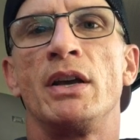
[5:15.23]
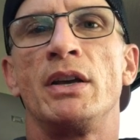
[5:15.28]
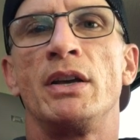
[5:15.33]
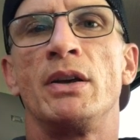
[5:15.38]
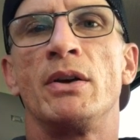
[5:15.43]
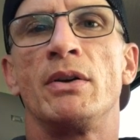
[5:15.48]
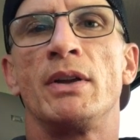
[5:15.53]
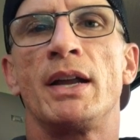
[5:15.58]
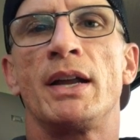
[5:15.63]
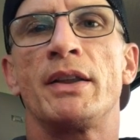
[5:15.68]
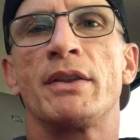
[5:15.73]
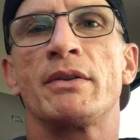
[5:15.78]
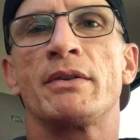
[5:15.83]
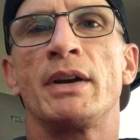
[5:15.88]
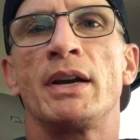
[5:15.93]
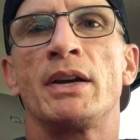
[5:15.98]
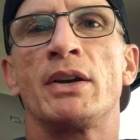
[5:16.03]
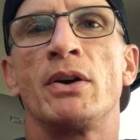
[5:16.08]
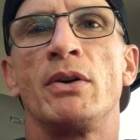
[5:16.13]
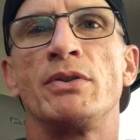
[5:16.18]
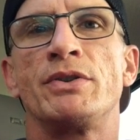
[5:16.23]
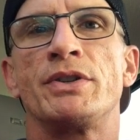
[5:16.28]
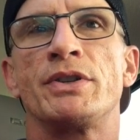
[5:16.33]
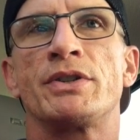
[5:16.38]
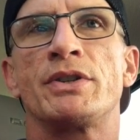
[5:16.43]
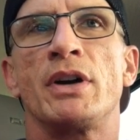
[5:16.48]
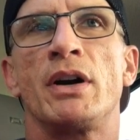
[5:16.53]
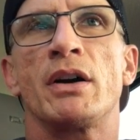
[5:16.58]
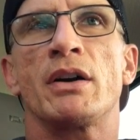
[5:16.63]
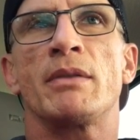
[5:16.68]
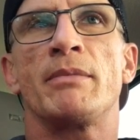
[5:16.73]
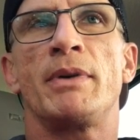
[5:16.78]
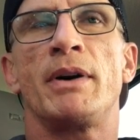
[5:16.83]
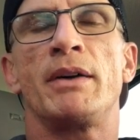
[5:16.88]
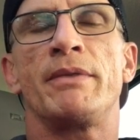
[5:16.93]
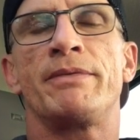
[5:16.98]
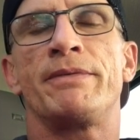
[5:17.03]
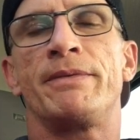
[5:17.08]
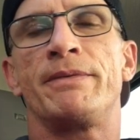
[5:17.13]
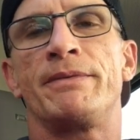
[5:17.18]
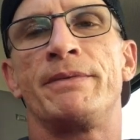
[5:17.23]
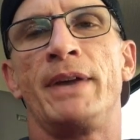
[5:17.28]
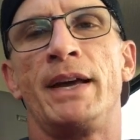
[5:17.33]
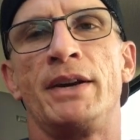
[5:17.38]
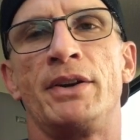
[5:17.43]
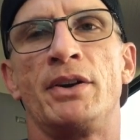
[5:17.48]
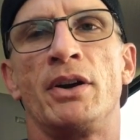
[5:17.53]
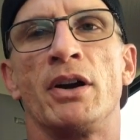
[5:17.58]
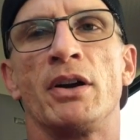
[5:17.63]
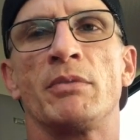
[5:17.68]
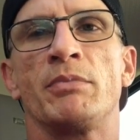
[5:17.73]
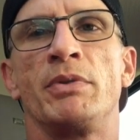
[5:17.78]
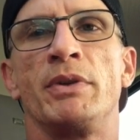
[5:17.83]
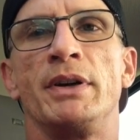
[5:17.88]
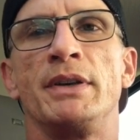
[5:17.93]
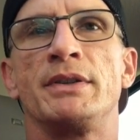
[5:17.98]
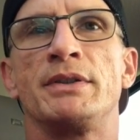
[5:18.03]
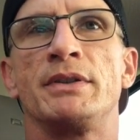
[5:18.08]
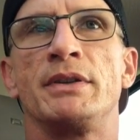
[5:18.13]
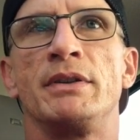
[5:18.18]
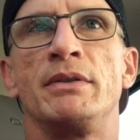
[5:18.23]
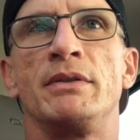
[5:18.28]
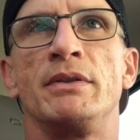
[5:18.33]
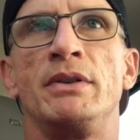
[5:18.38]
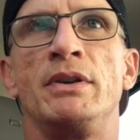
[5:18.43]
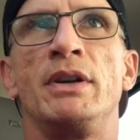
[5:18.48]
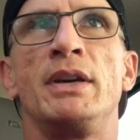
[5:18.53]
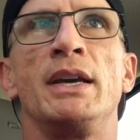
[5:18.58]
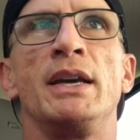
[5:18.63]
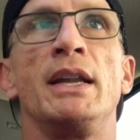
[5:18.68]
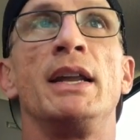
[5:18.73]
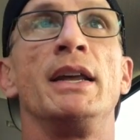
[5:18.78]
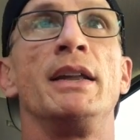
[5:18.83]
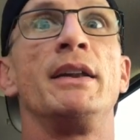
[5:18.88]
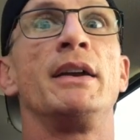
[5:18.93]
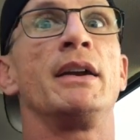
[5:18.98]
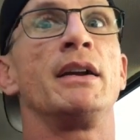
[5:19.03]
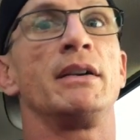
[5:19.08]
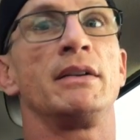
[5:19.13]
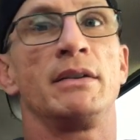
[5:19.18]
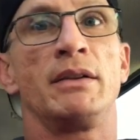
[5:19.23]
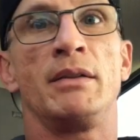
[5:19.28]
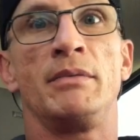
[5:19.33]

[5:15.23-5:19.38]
you know, a lot of the great coaches talk about that dark place, and you get in there.